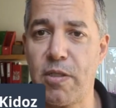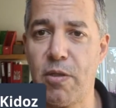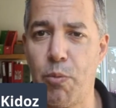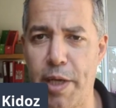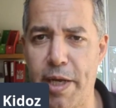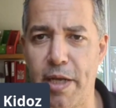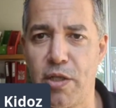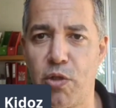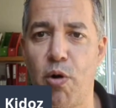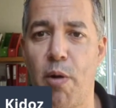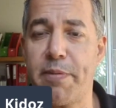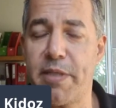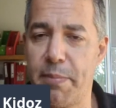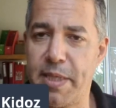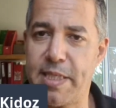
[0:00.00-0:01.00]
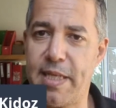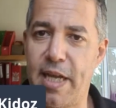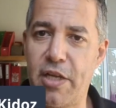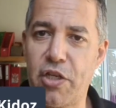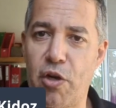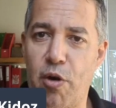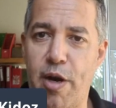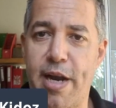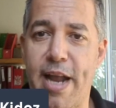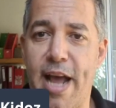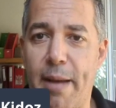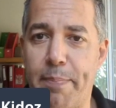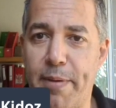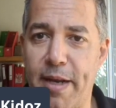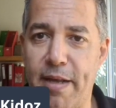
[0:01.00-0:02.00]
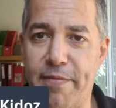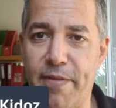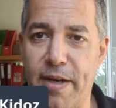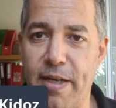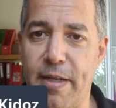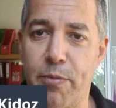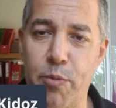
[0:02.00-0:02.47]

so we can do optimization on an app level.